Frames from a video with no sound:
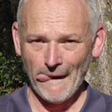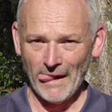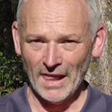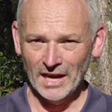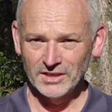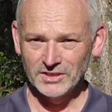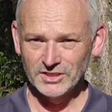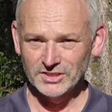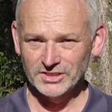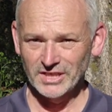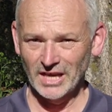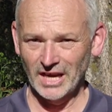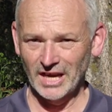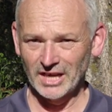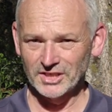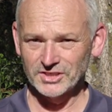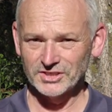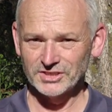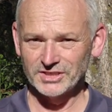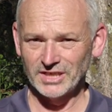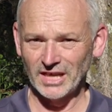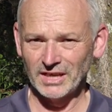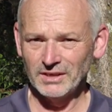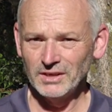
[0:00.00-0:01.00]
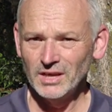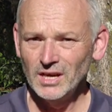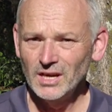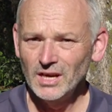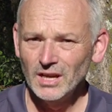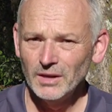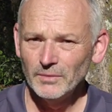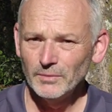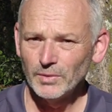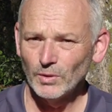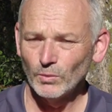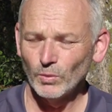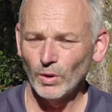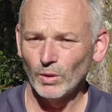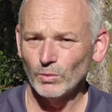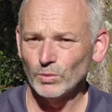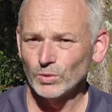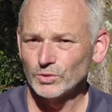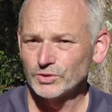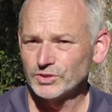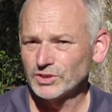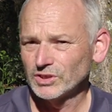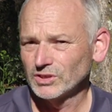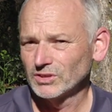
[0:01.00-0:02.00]
in this harsh sun. But what
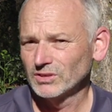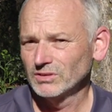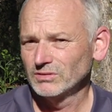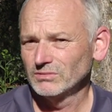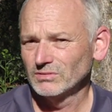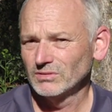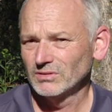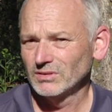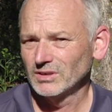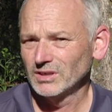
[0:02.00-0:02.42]
we'll do